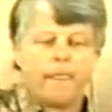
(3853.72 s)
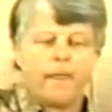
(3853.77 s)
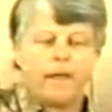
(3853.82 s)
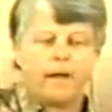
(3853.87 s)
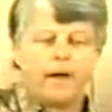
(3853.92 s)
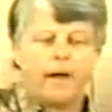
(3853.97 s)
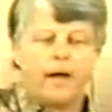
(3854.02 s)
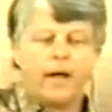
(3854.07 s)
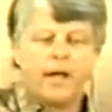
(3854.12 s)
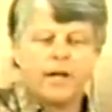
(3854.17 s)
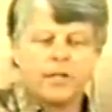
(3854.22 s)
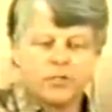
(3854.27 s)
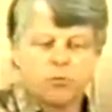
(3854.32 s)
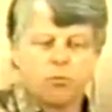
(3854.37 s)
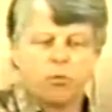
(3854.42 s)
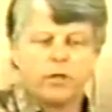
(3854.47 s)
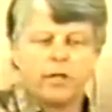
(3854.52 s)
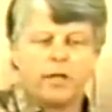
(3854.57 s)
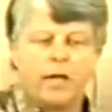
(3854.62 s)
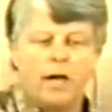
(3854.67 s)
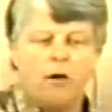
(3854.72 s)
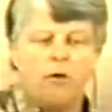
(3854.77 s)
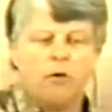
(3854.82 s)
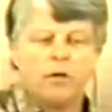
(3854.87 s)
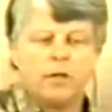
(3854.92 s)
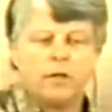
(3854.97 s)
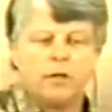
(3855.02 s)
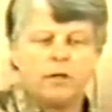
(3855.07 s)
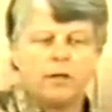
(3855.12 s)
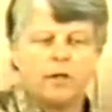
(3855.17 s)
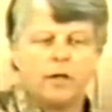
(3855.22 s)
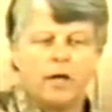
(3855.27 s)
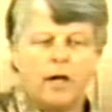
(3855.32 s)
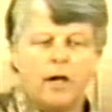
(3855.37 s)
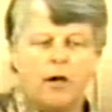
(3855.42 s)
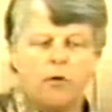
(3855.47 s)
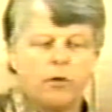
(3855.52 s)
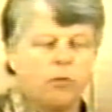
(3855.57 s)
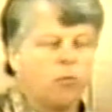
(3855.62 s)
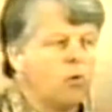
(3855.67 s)
I asked Woody how he,
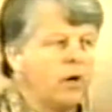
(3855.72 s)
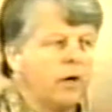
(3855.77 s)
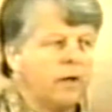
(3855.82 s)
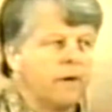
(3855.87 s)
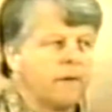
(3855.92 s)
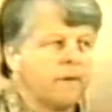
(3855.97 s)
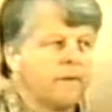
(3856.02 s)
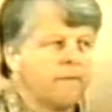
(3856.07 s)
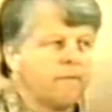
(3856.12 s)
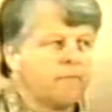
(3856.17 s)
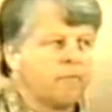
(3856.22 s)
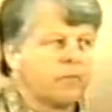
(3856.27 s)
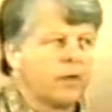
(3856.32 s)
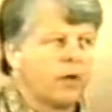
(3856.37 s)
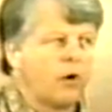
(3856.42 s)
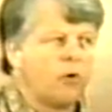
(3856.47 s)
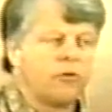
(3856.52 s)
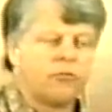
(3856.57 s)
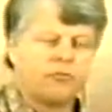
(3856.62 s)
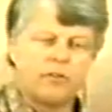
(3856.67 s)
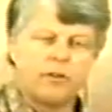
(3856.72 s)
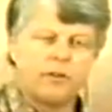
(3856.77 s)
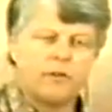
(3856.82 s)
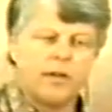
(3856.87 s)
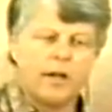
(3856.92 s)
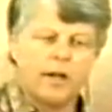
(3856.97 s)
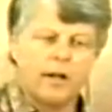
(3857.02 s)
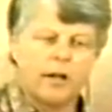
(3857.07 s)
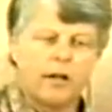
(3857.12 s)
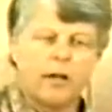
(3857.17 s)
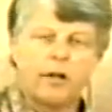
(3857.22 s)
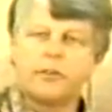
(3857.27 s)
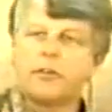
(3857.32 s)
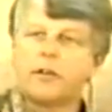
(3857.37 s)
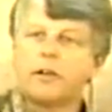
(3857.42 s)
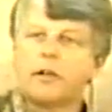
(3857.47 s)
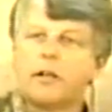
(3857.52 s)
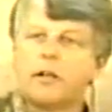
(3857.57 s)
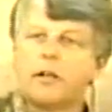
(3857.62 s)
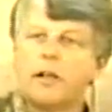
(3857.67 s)
how he won always said, Dad, I got the
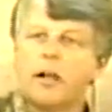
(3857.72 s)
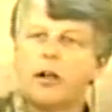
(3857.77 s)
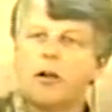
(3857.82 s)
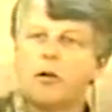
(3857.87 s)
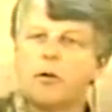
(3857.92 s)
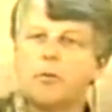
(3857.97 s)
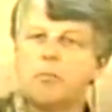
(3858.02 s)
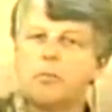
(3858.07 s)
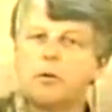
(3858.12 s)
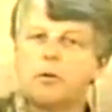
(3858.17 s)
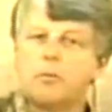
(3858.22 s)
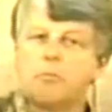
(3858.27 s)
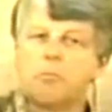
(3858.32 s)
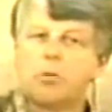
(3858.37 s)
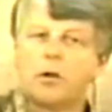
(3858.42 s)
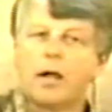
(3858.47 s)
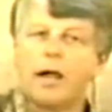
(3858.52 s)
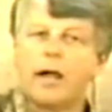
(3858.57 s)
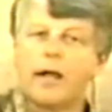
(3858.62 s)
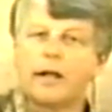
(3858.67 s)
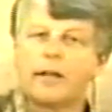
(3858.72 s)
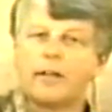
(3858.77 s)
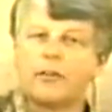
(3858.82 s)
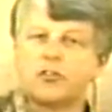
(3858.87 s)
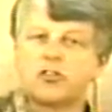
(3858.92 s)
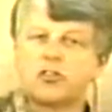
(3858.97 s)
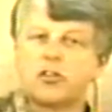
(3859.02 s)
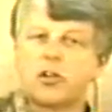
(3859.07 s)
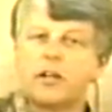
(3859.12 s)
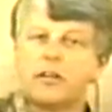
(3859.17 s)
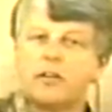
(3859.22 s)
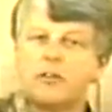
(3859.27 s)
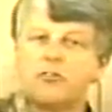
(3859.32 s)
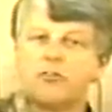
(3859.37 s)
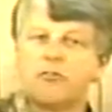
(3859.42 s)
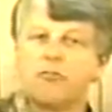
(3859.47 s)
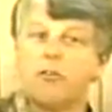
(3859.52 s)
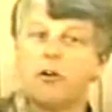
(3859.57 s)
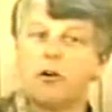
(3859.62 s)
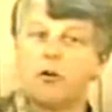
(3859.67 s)
Arab, black, and Chinese
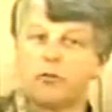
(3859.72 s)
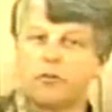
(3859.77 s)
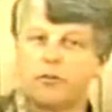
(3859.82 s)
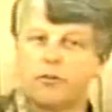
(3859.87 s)
vote.